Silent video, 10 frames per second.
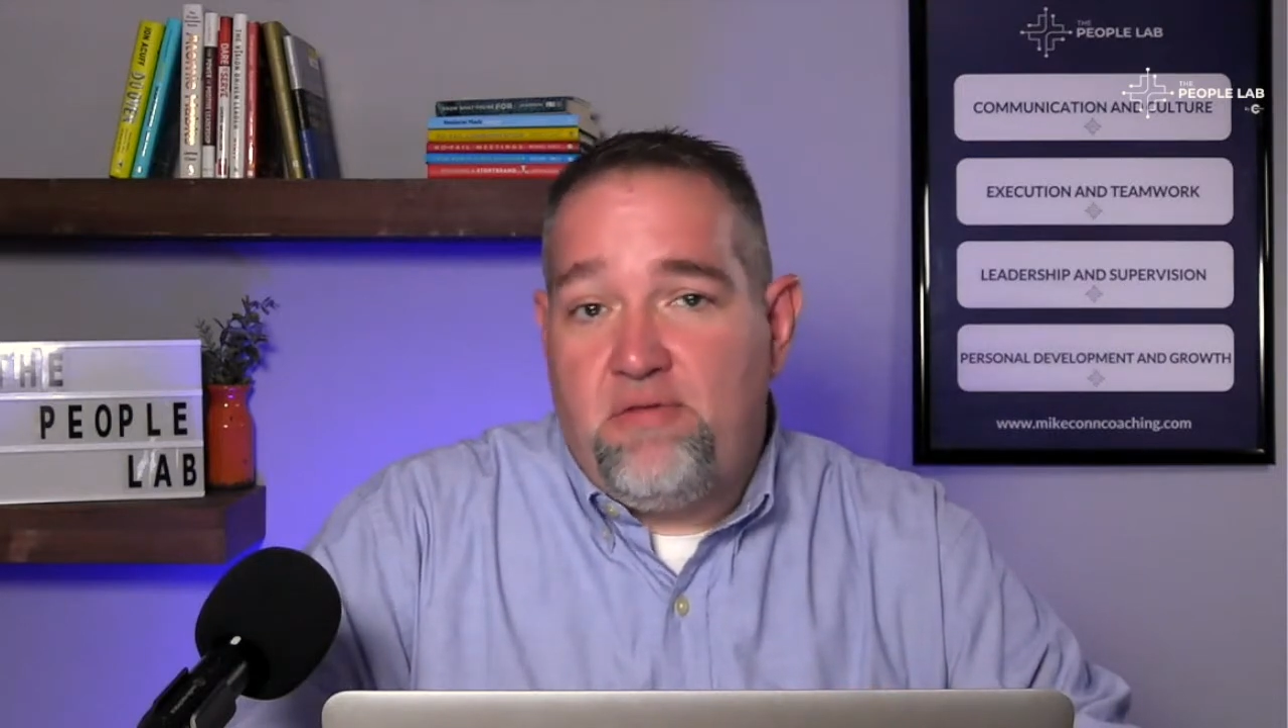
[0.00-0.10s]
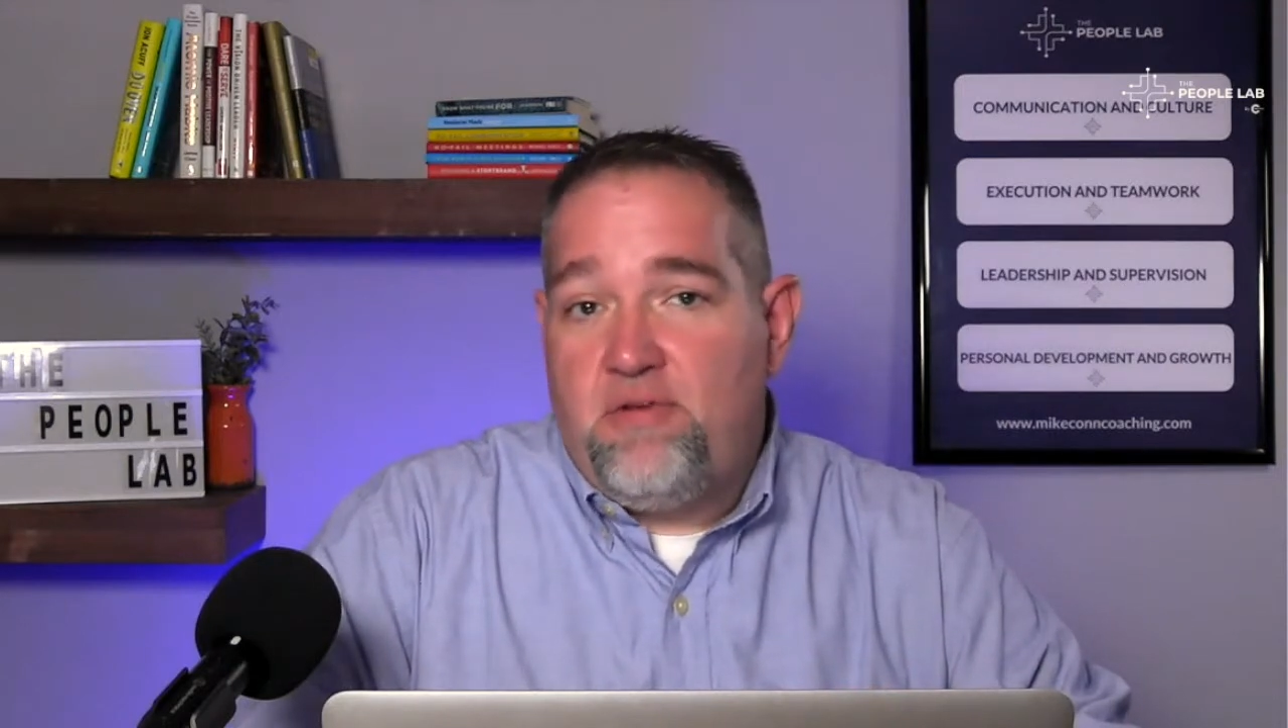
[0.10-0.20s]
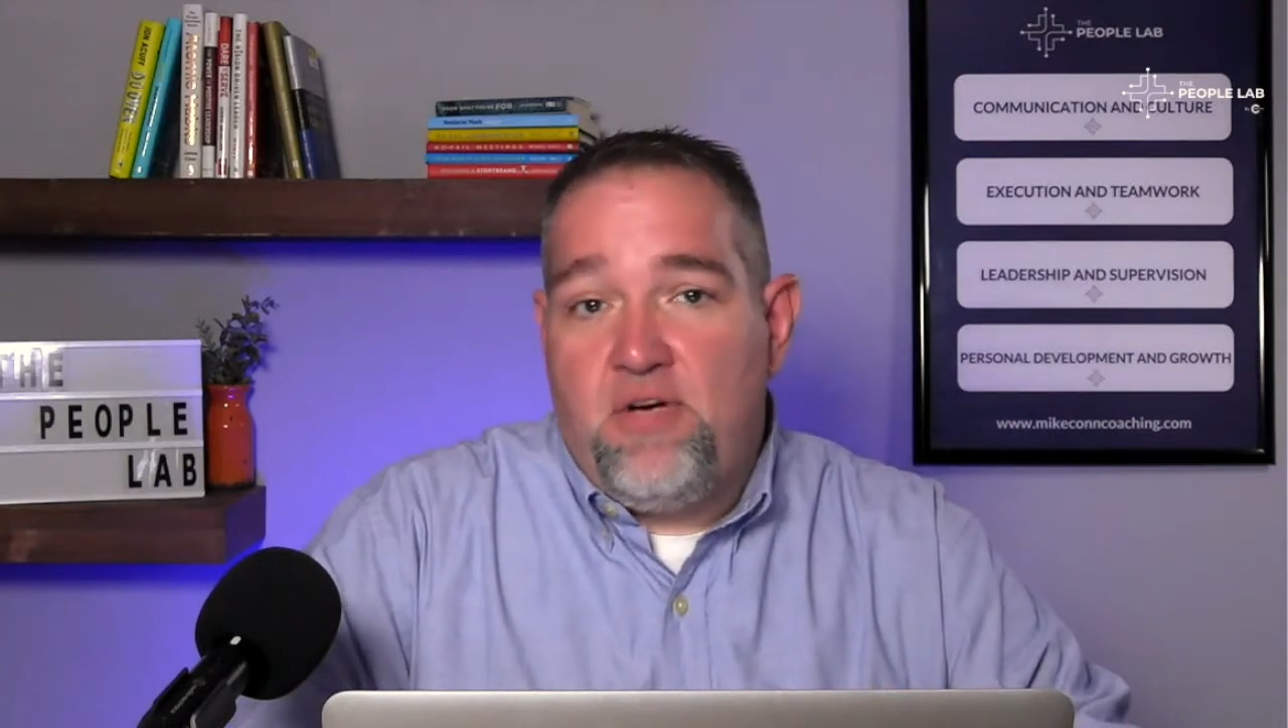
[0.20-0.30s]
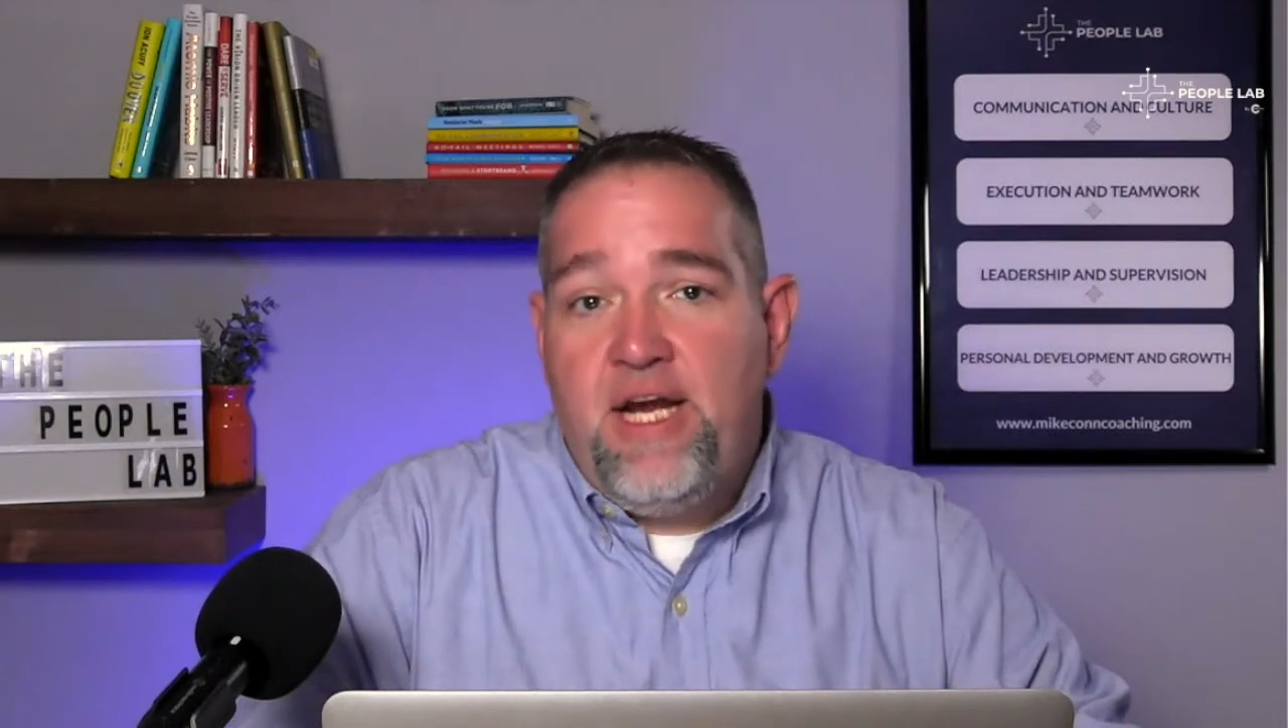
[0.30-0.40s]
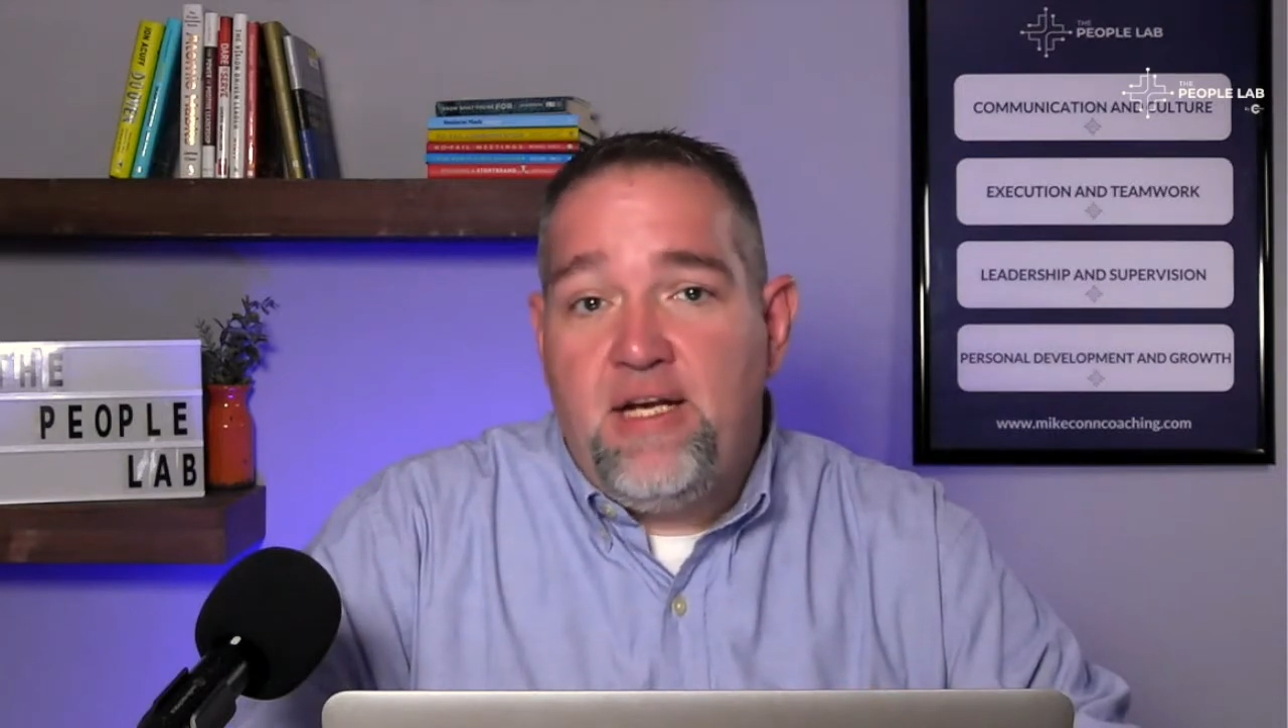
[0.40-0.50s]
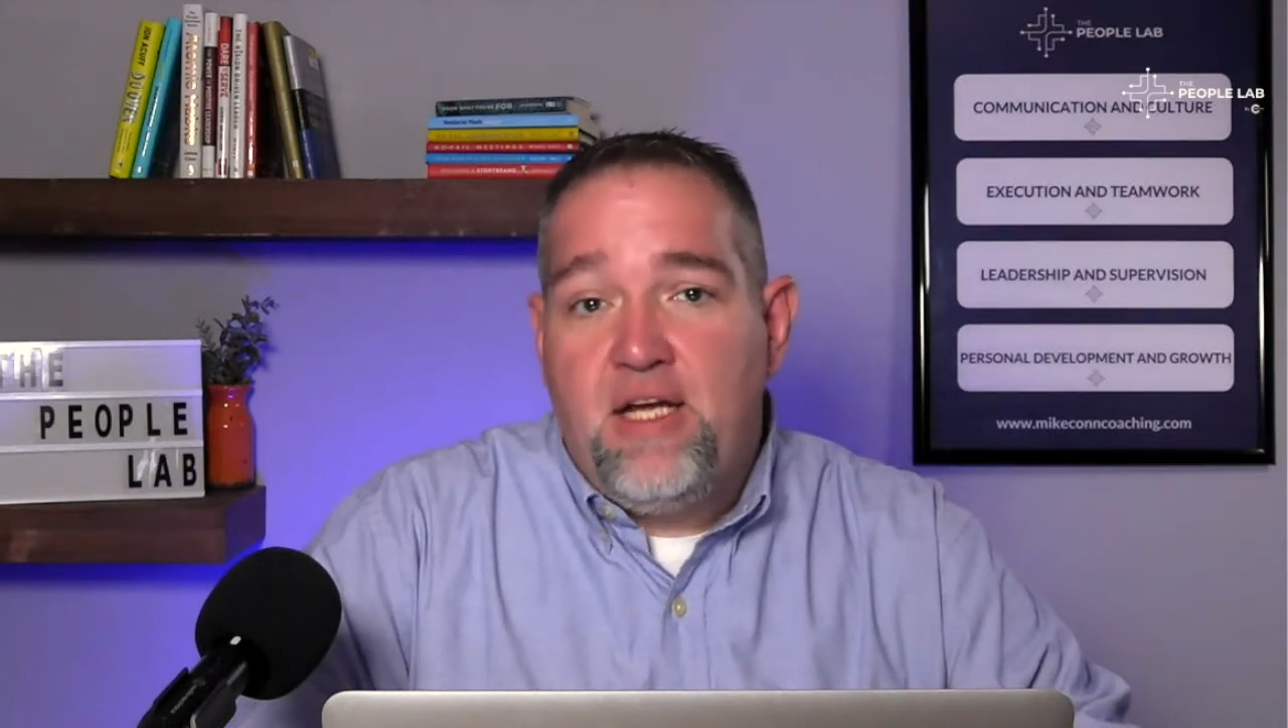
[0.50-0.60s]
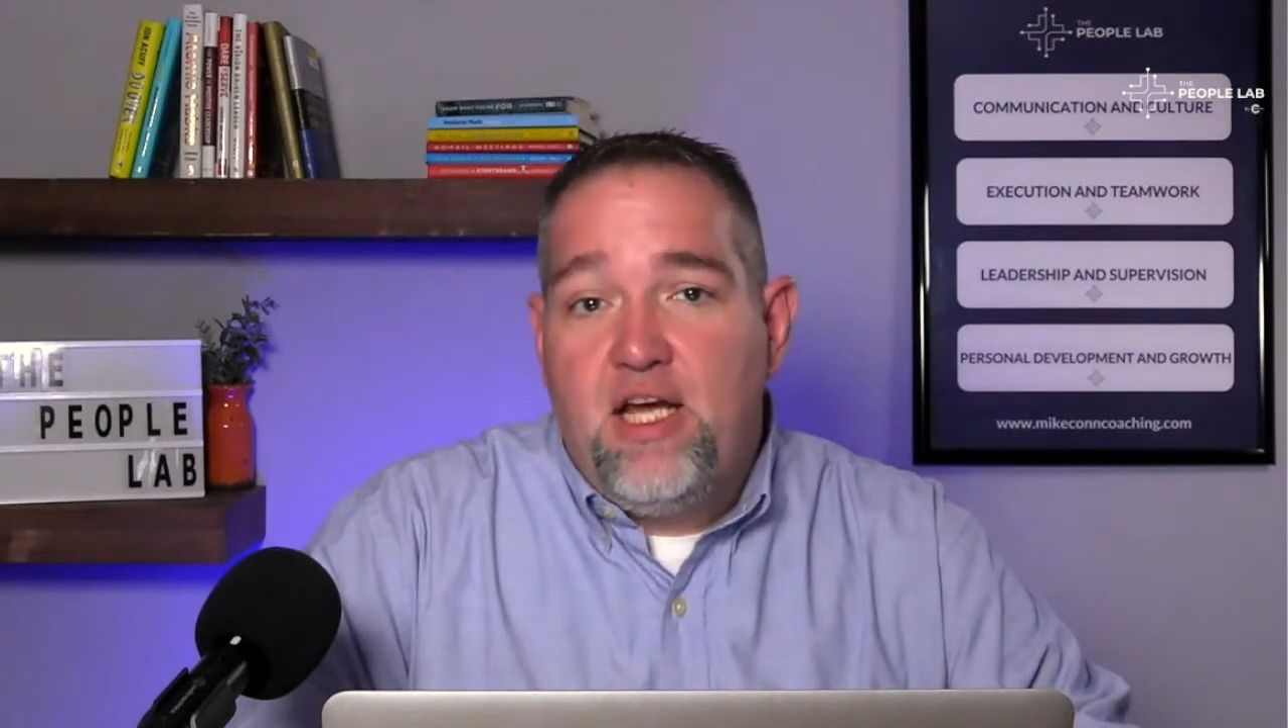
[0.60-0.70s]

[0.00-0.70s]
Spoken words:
Great.